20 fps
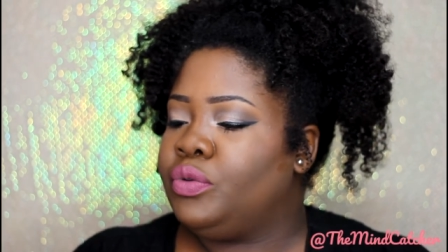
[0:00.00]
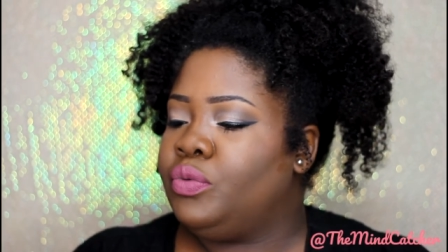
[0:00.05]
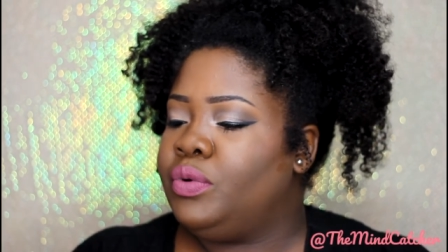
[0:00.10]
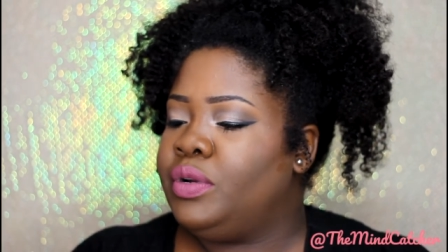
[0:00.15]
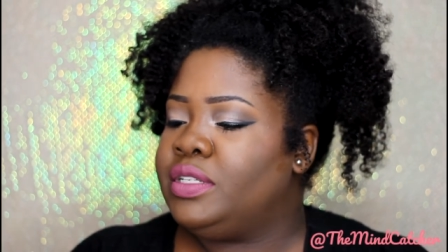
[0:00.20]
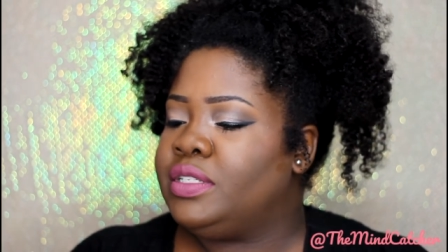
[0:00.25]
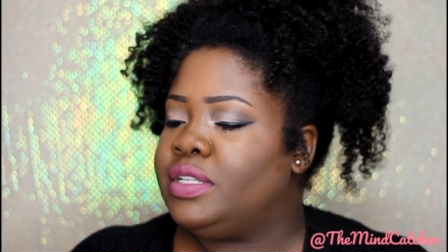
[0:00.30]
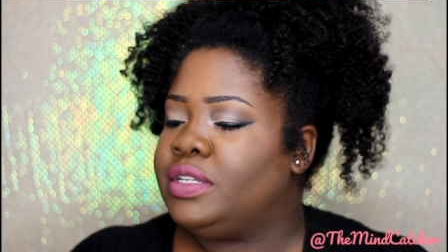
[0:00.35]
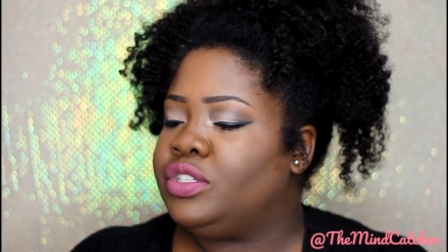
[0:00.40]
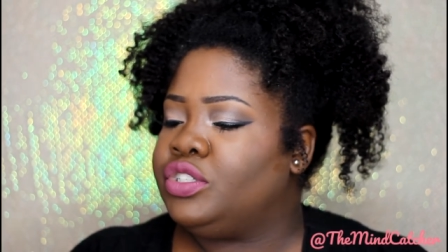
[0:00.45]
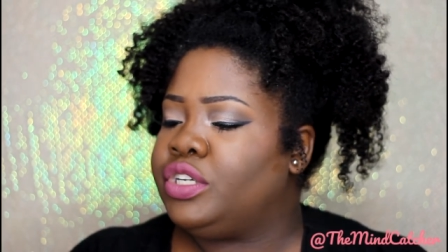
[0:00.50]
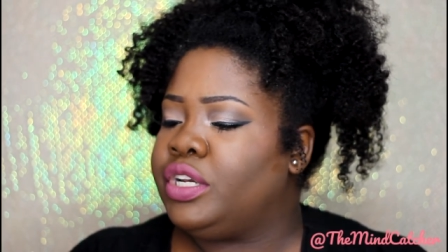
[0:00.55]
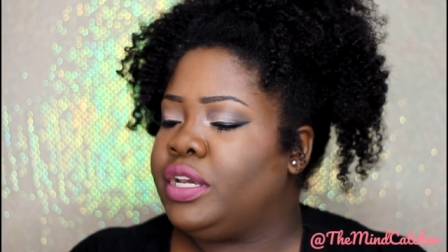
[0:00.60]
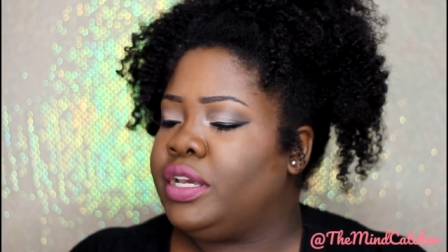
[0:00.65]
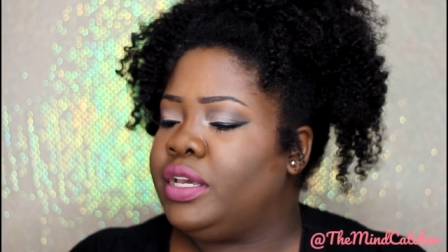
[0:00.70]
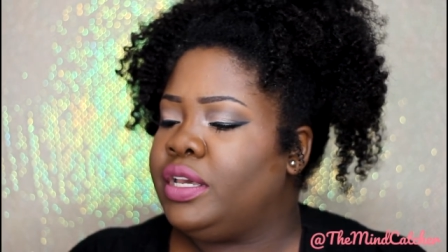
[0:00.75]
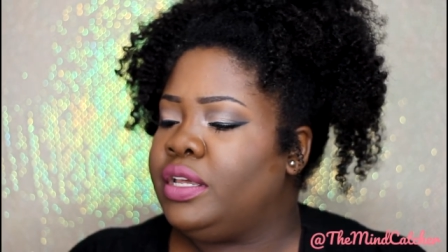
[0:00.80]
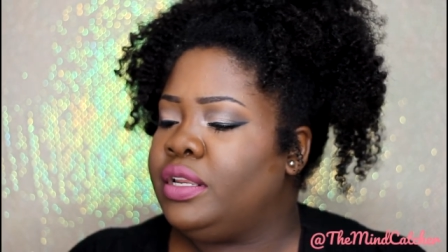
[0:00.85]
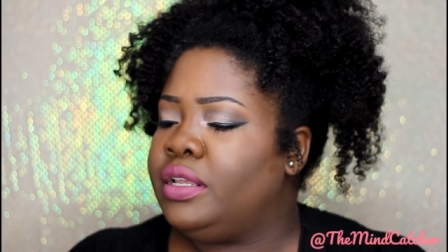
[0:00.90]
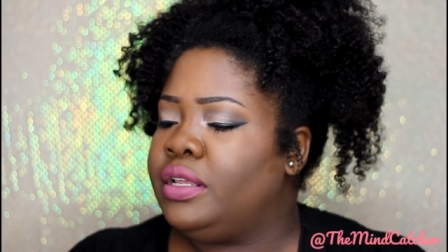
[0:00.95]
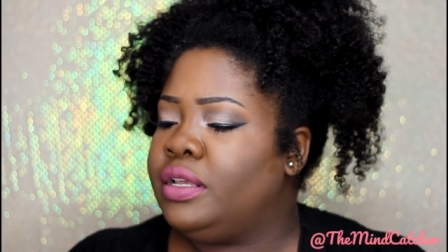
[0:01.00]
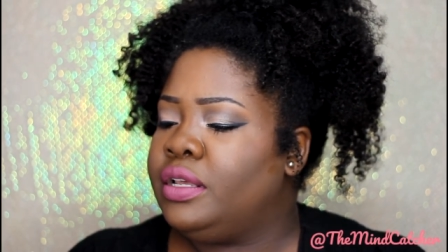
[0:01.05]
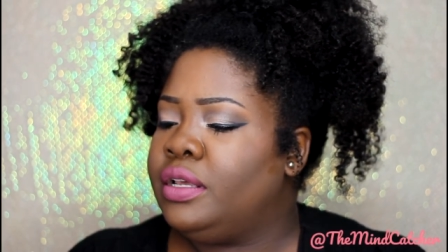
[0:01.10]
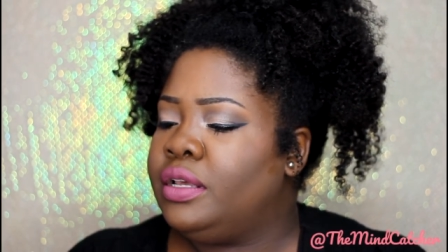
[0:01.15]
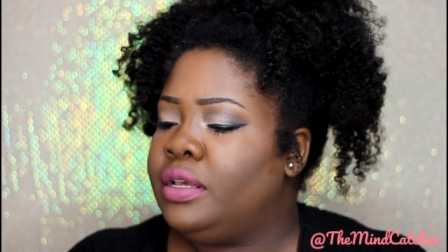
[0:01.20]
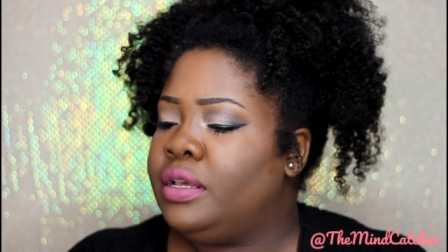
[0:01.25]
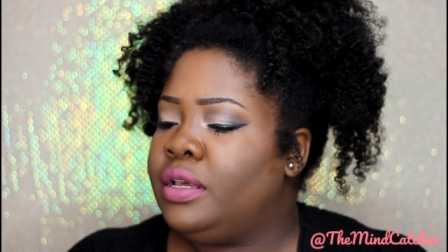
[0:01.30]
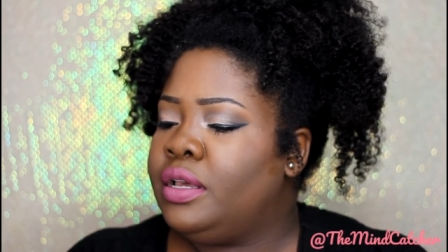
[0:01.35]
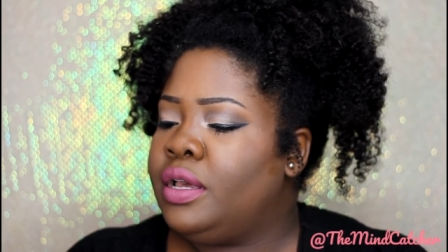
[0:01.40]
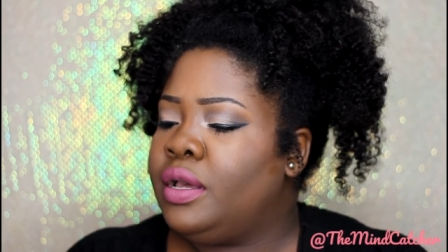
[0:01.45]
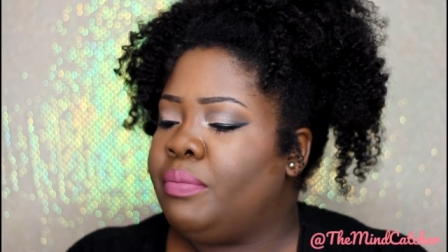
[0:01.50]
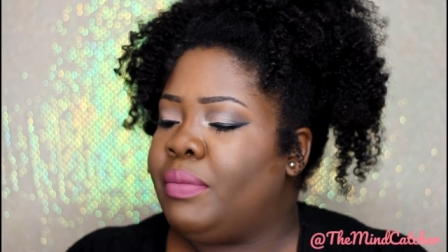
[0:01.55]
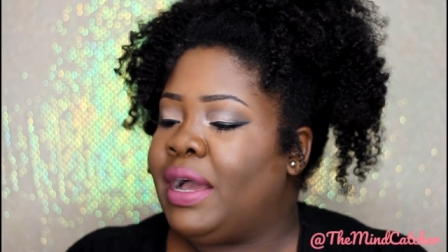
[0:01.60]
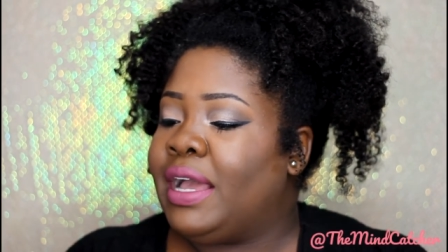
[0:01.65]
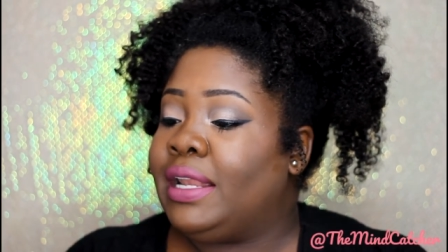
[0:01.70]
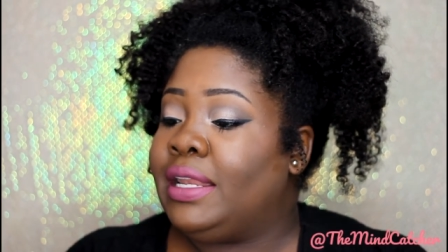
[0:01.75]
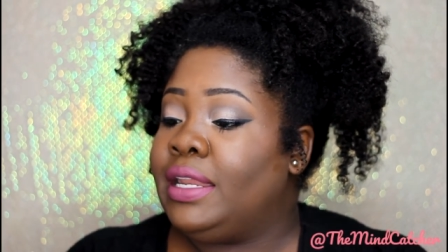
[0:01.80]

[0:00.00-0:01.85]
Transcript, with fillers: what is the shade my